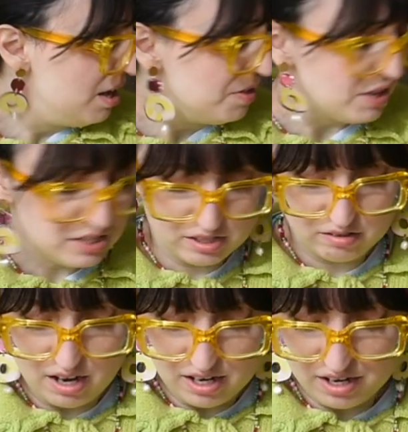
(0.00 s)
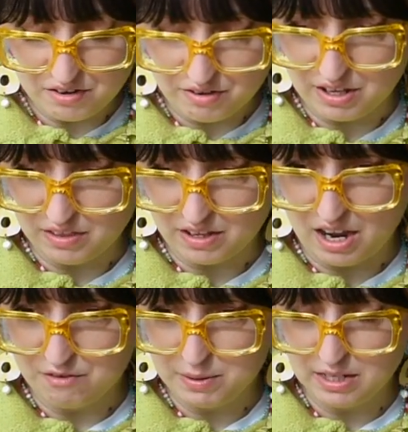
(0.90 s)
that's another thing that I
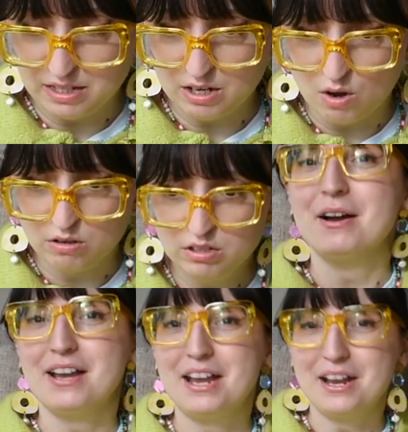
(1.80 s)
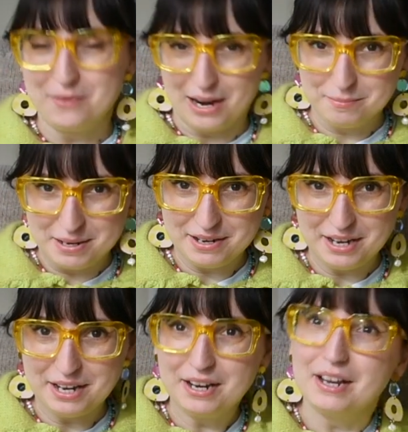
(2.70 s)
have been knitting on. My
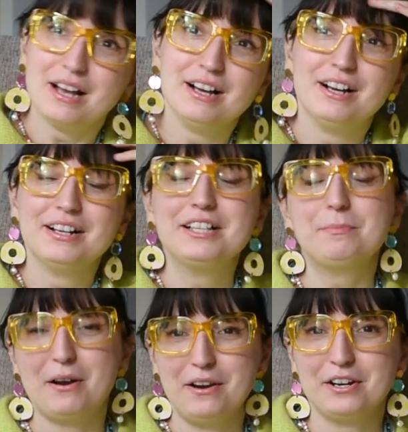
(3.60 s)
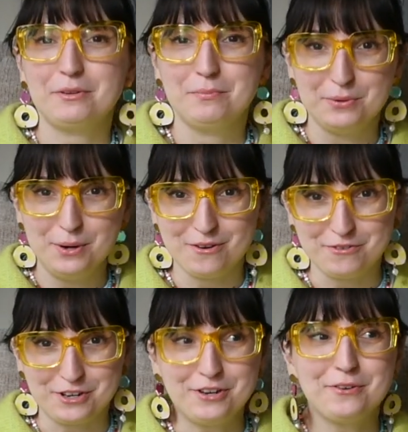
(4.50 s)
Rugby Inspired
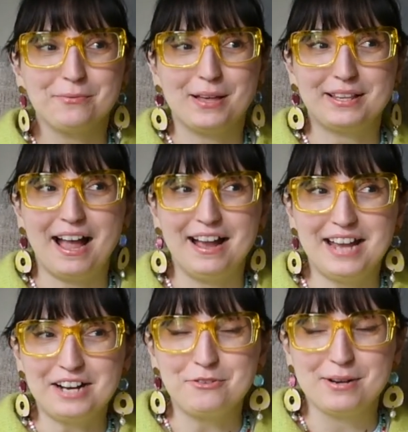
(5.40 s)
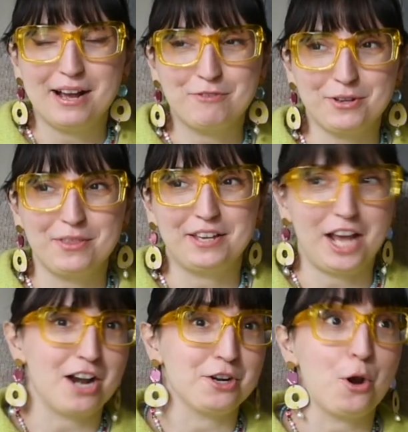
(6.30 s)
Pullover, that I actually have gotten the
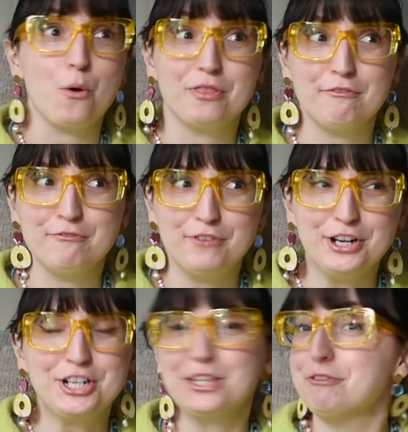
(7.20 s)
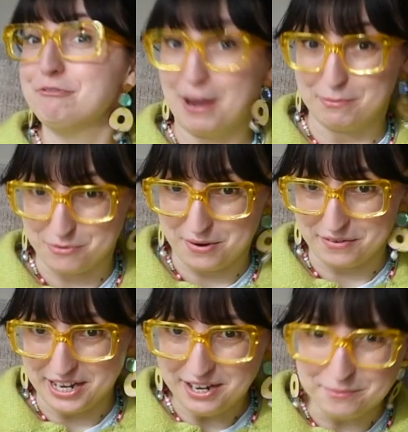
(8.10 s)
yarn on the 1st of
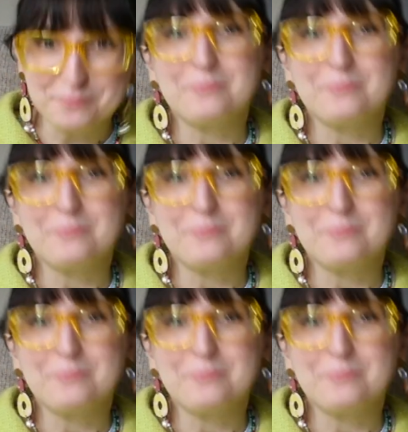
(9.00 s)
February,